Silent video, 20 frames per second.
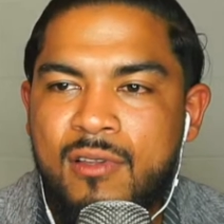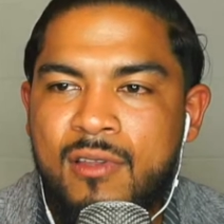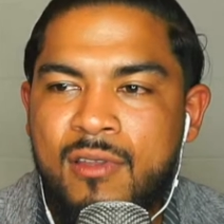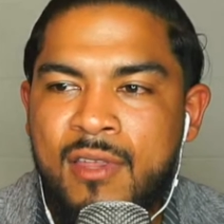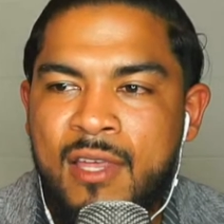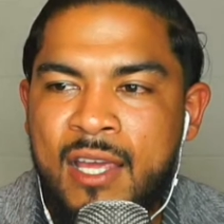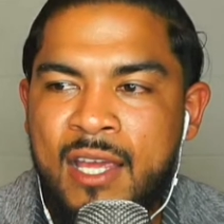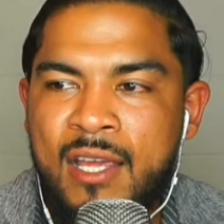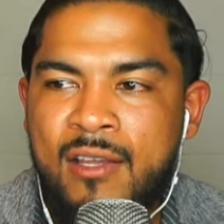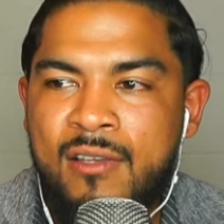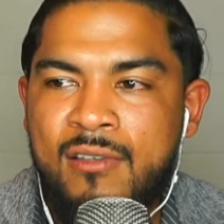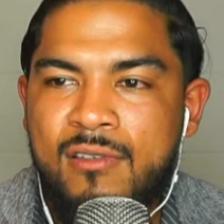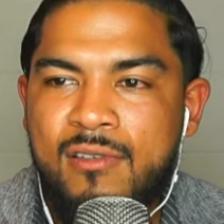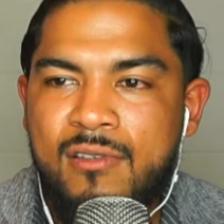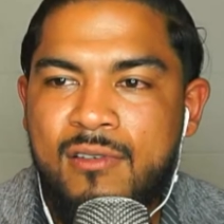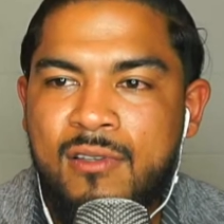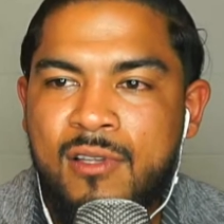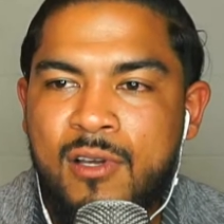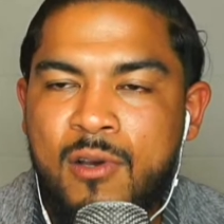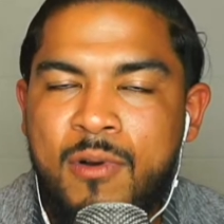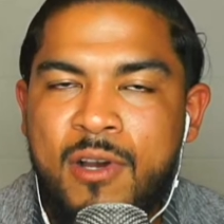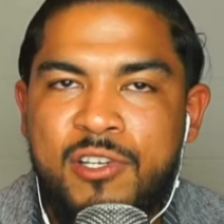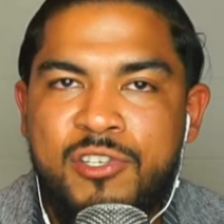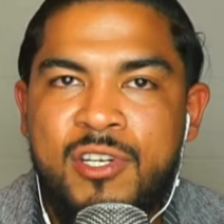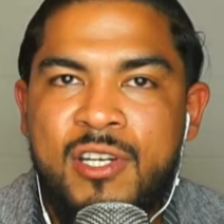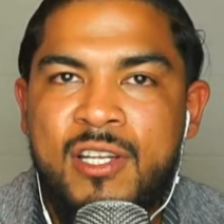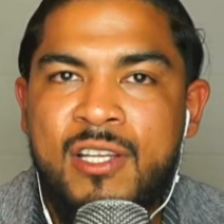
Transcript: things, the question